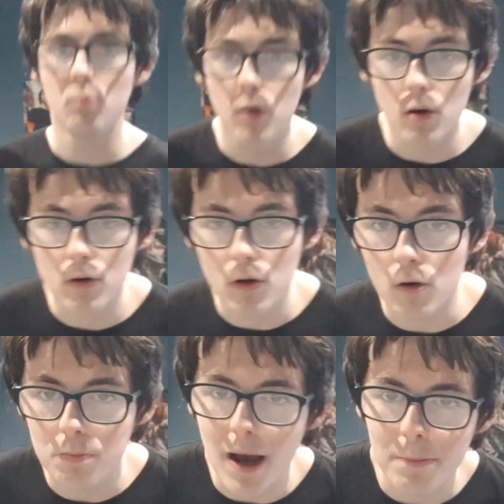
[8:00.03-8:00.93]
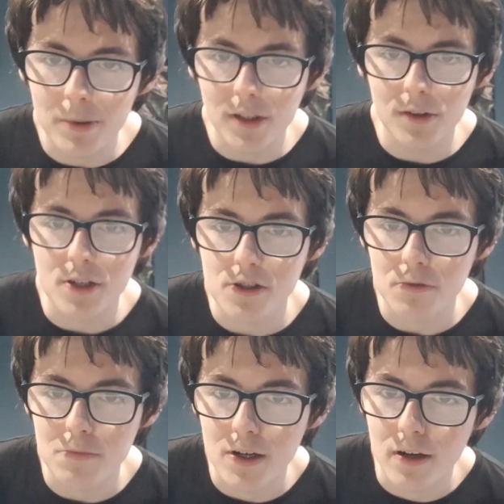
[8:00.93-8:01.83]
The World Cup happened in the
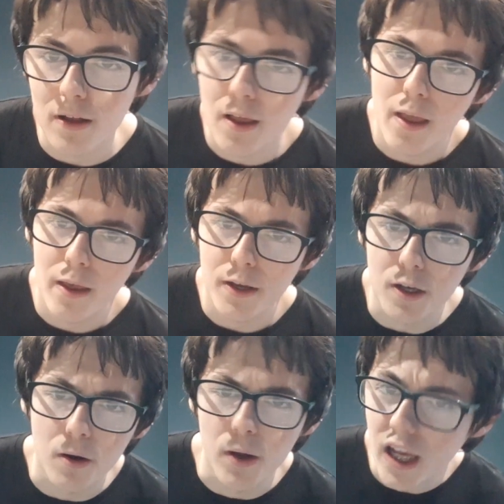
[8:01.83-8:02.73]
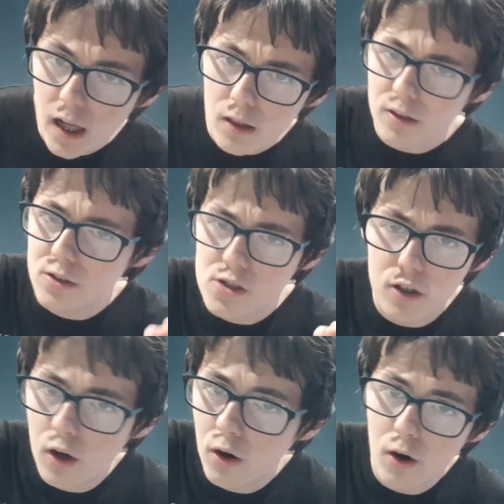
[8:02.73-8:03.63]
summer. England's
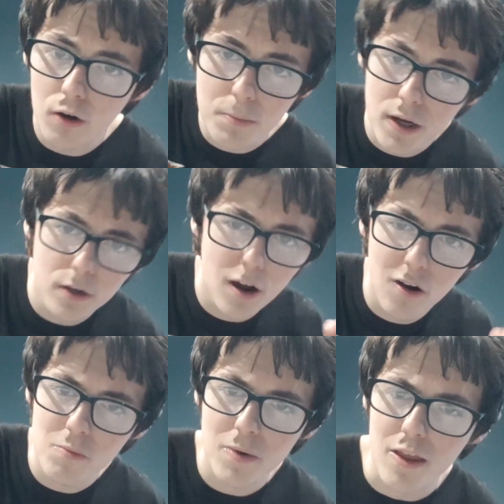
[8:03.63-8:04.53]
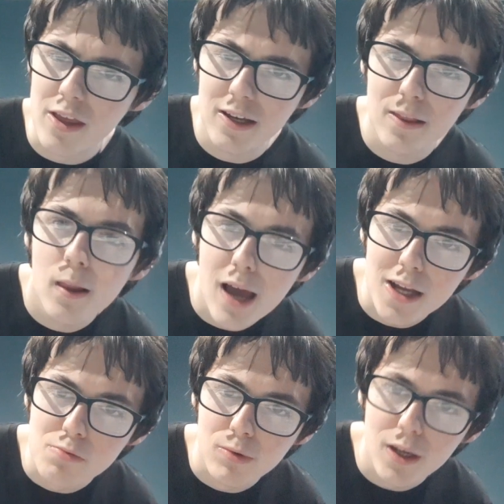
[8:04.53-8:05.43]
coming home. And then in the
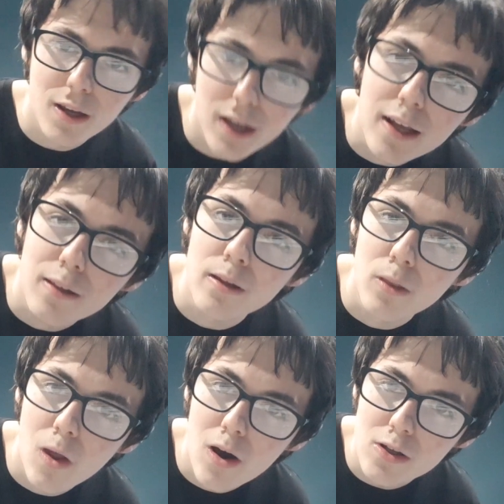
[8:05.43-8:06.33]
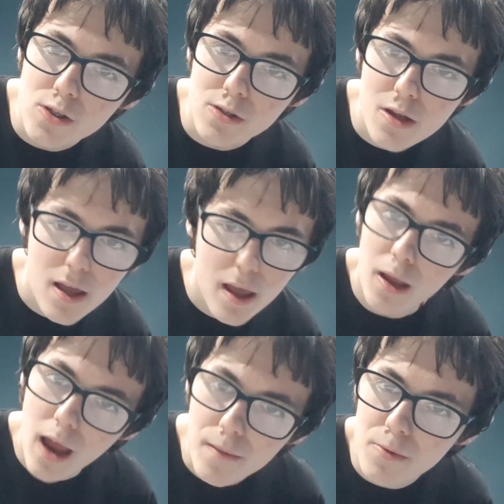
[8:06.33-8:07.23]
last week, England lost.
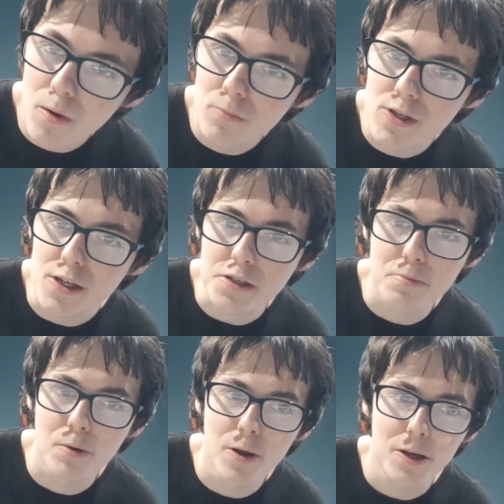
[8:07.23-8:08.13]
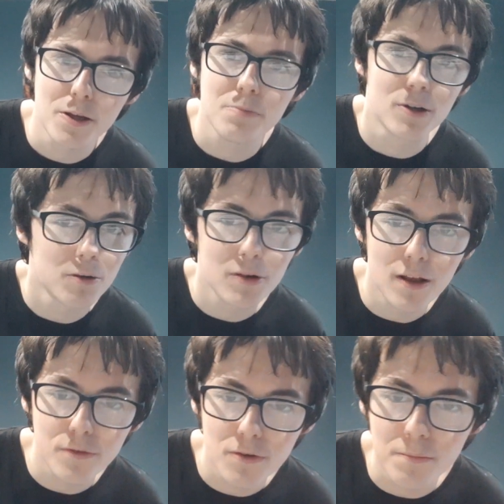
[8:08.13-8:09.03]
Everyone was disappointed. But I will
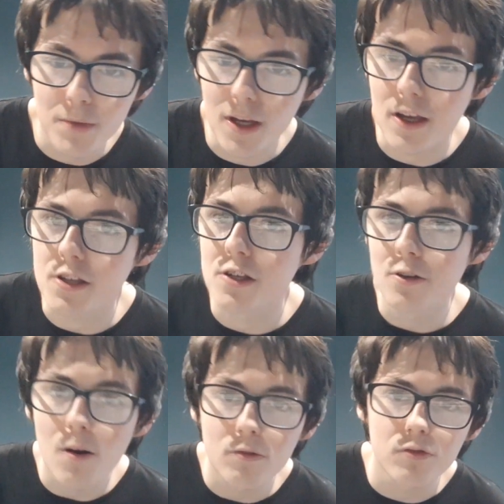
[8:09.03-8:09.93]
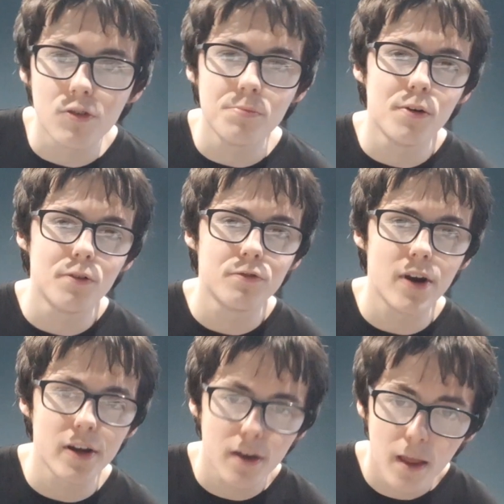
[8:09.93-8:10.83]
have to admit, as a non-football
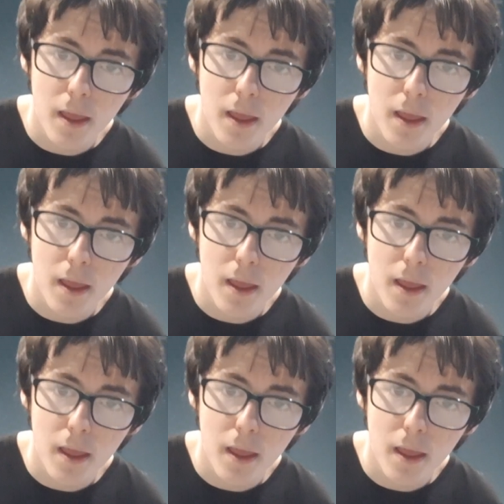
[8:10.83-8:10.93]
fan,